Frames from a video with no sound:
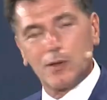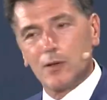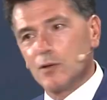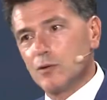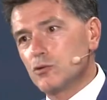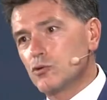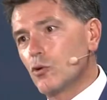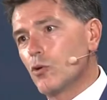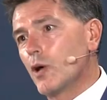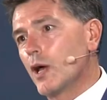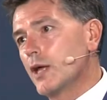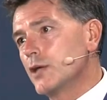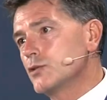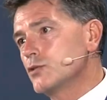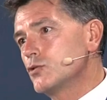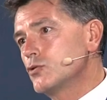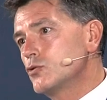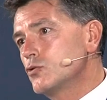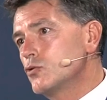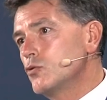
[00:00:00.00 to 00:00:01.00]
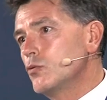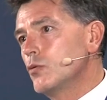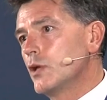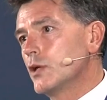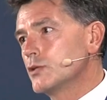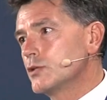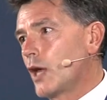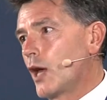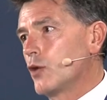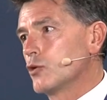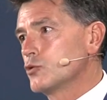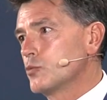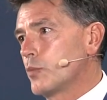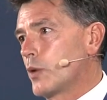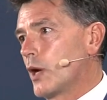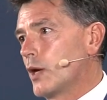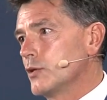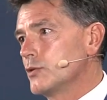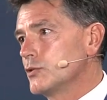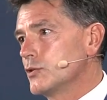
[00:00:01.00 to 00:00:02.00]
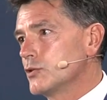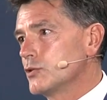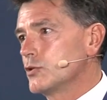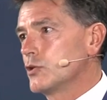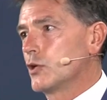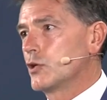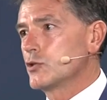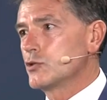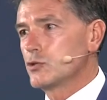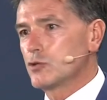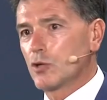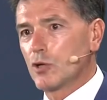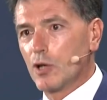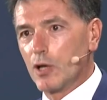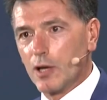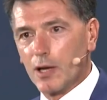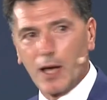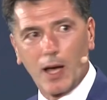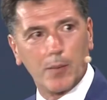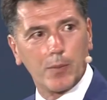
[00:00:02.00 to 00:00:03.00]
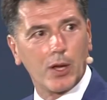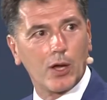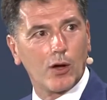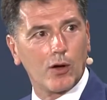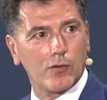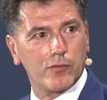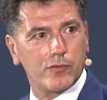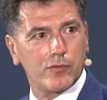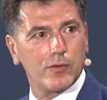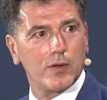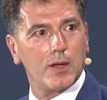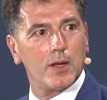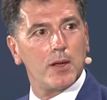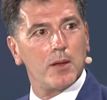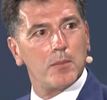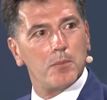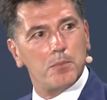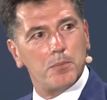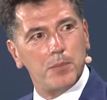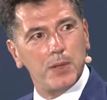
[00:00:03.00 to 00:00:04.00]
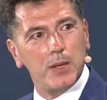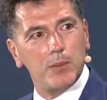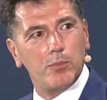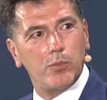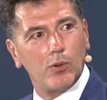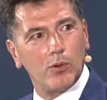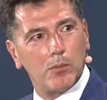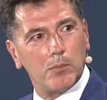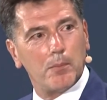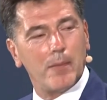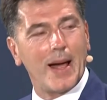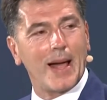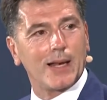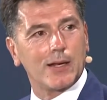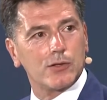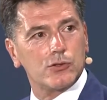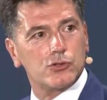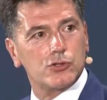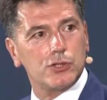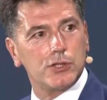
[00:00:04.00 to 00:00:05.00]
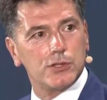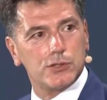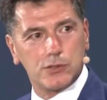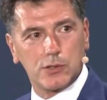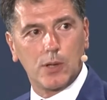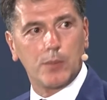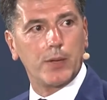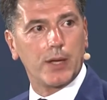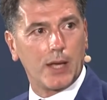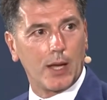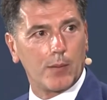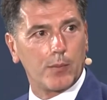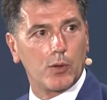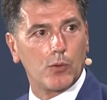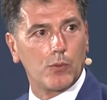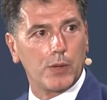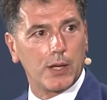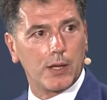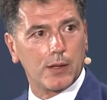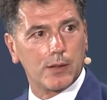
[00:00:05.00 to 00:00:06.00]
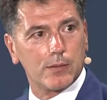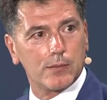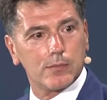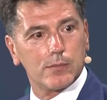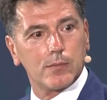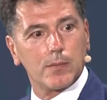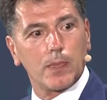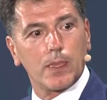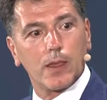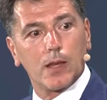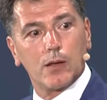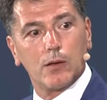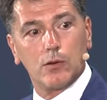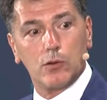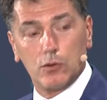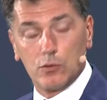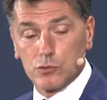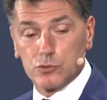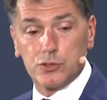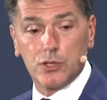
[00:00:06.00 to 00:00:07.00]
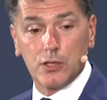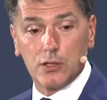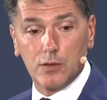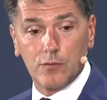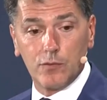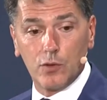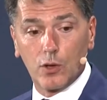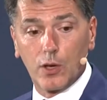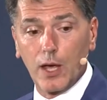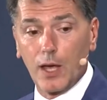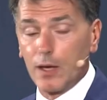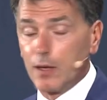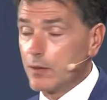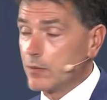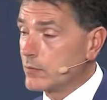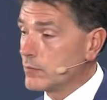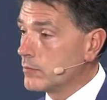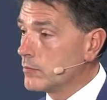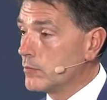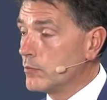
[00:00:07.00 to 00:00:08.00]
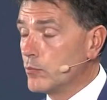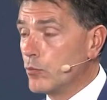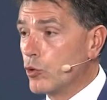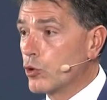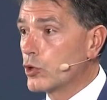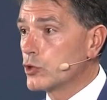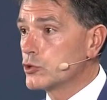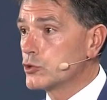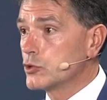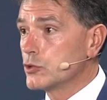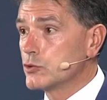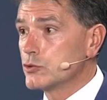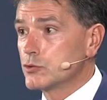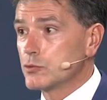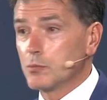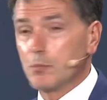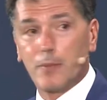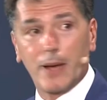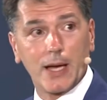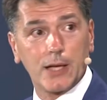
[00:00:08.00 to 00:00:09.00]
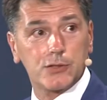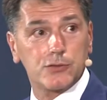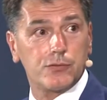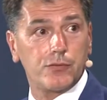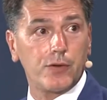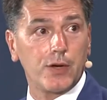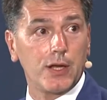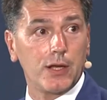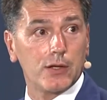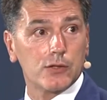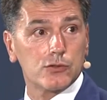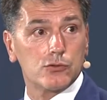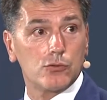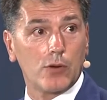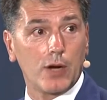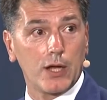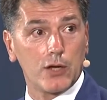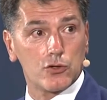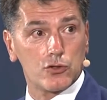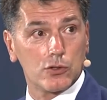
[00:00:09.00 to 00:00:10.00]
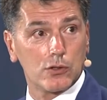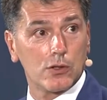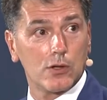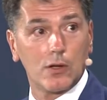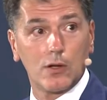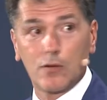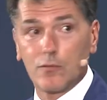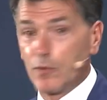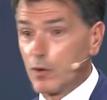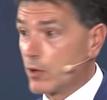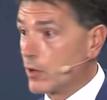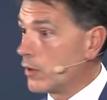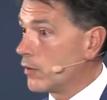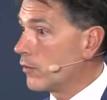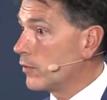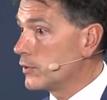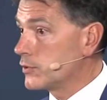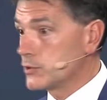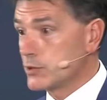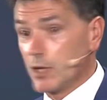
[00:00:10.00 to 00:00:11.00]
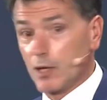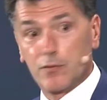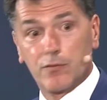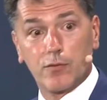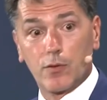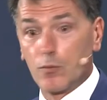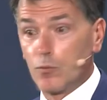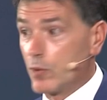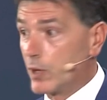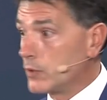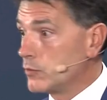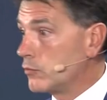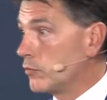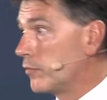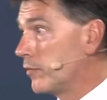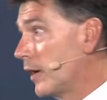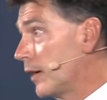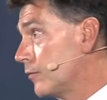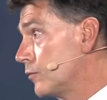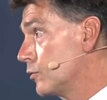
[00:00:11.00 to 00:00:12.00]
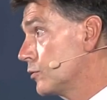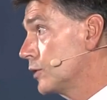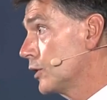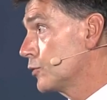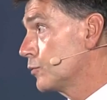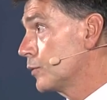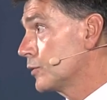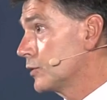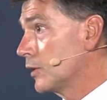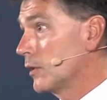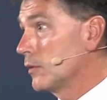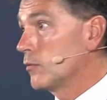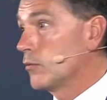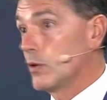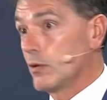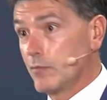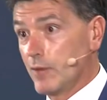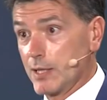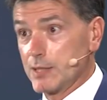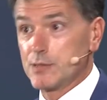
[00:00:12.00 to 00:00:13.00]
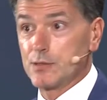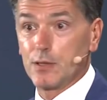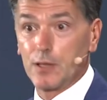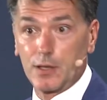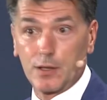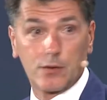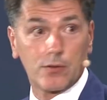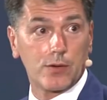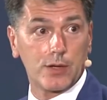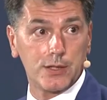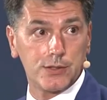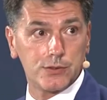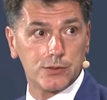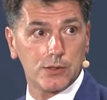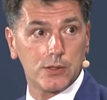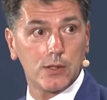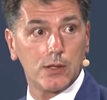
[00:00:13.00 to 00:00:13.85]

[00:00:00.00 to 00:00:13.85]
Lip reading: So as soon as house prices start coming off, people balance sheets are becoming weaker. You see it in the UK, mortgages max 3 years duration, they're gonna reset from 1 to 5 to 6%. Well, that's an increase.